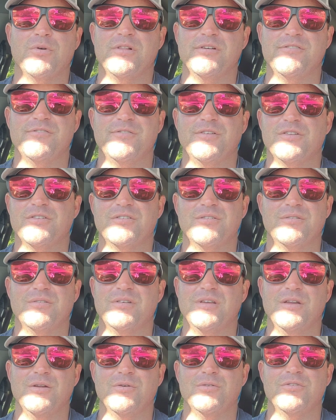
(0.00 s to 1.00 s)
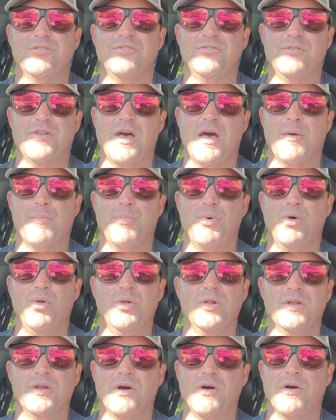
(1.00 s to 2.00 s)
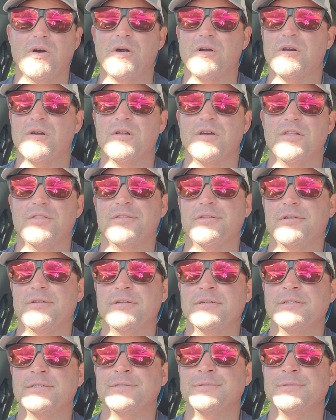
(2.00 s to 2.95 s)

really, you know, it's not pulling hard or nothing.